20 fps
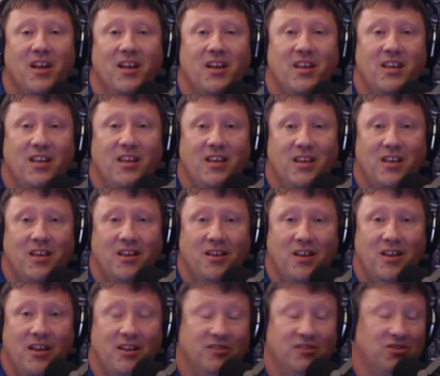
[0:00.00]

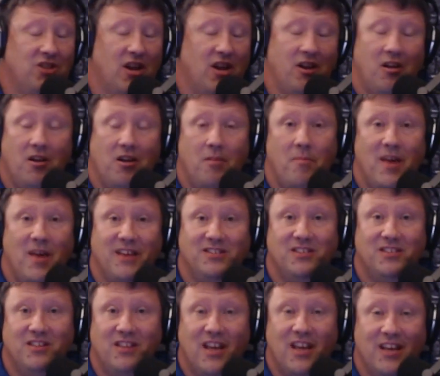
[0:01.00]
He's done
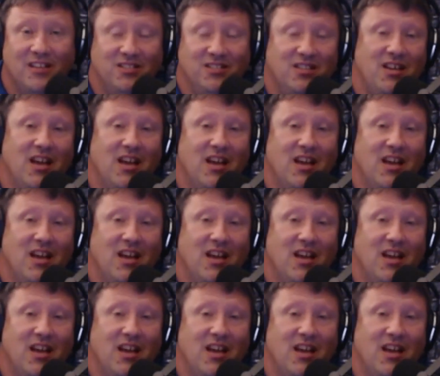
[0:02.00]
amazing things.